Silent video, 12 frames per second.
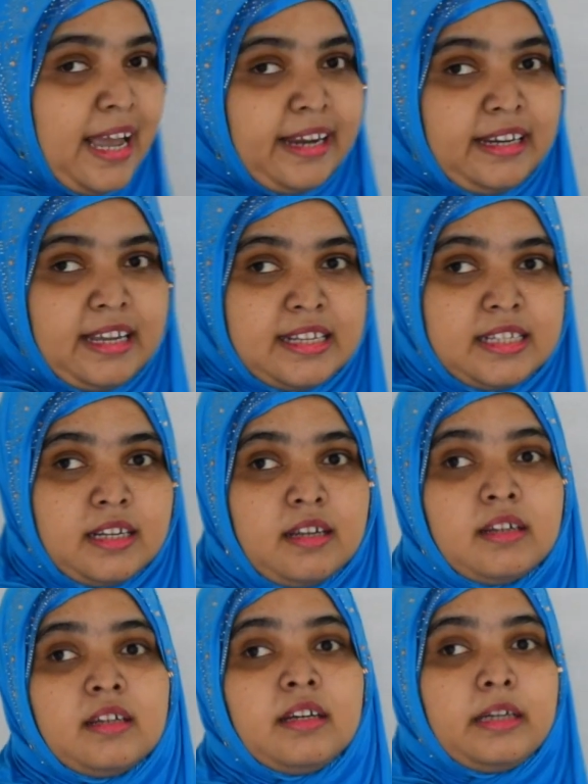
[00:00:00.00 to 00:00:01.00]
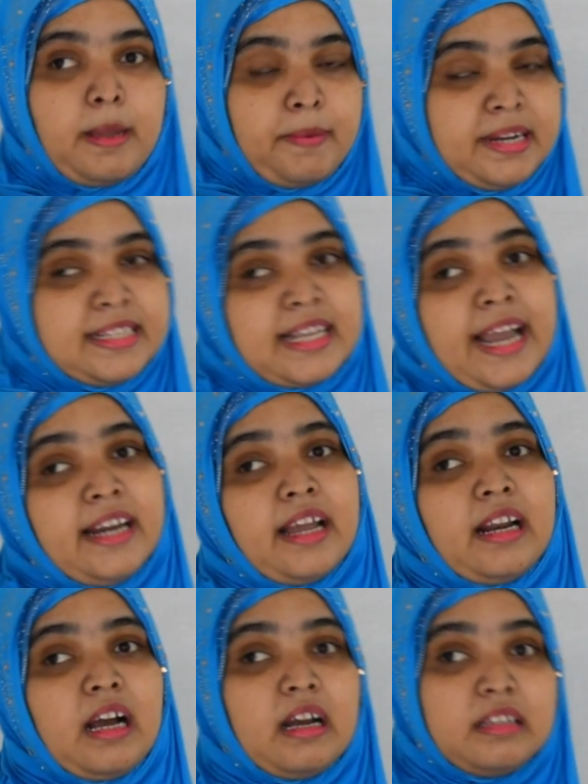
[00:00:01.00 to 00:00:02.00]
side is debit side
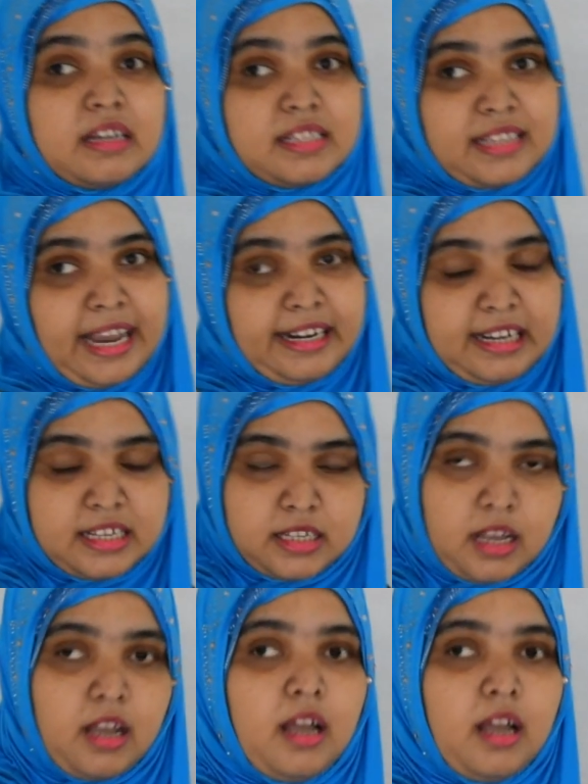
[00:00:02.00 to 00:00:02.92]
and other side is